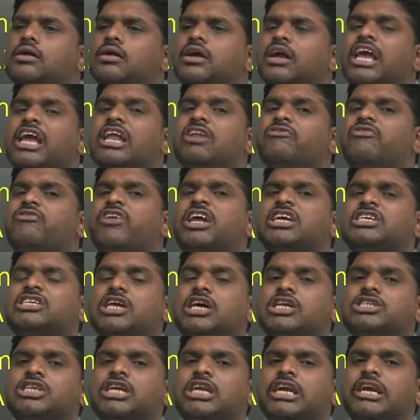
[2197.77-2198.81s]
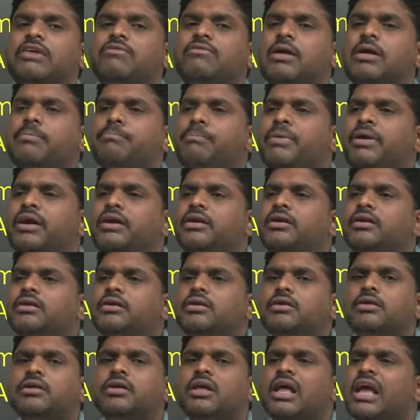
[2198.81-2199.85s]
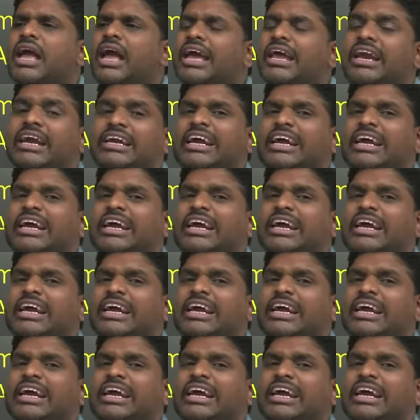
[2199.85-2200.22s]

infrastructure development, any